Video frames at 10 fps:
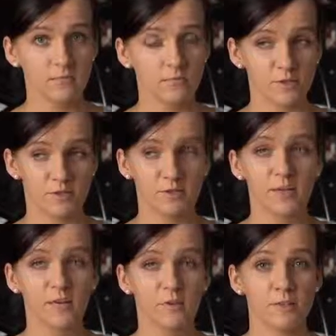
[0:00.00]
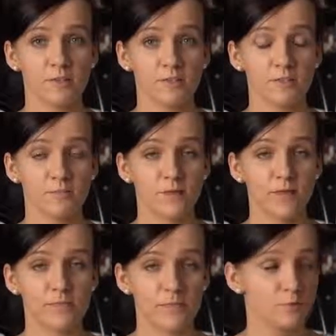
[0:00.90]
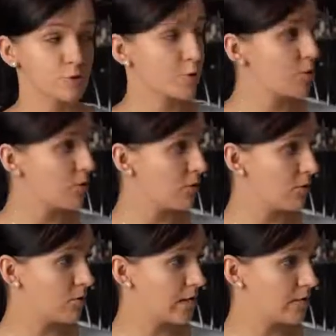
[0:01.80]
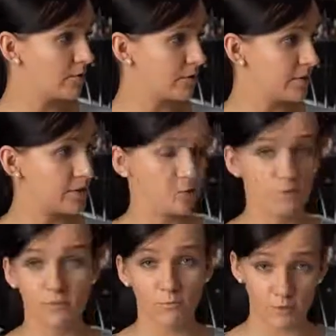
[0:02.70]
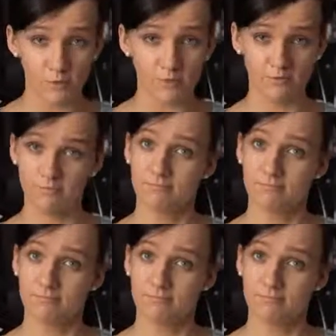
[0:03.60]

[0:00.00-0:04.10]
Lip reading: Most of the time I just play some show or anything I want to watch,